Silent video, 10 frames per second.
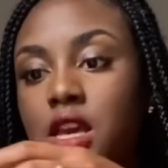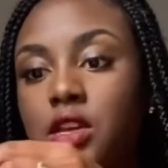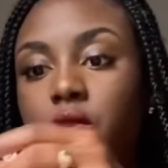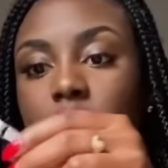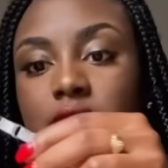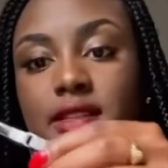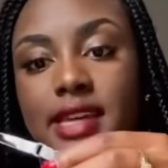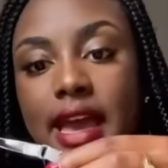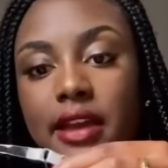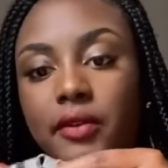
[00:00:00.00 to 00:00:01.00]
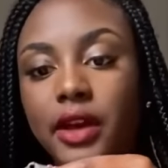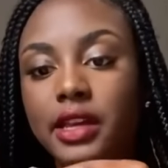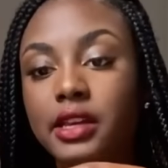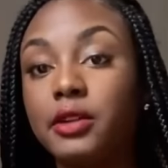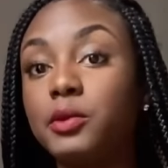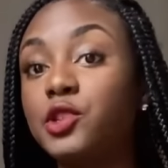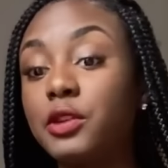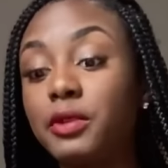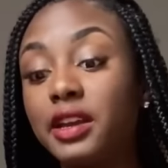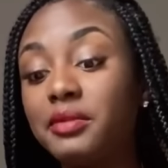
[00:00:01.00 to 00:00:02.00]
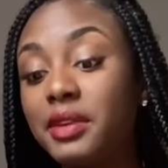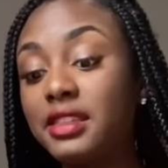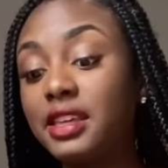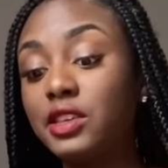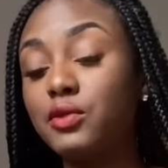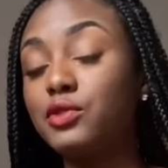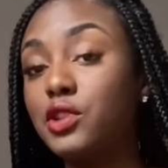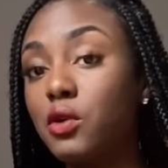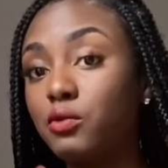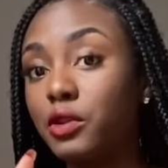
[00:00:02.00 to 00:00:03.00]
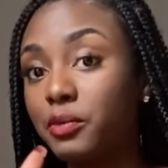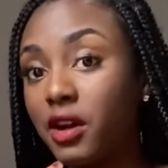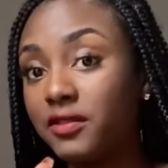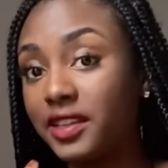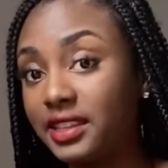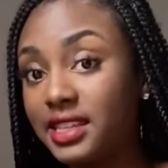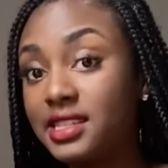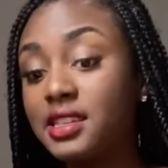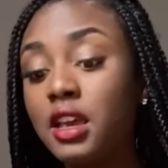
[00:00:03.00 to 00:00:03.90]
You got the tag right here, which I recommend that you don't rip off like this.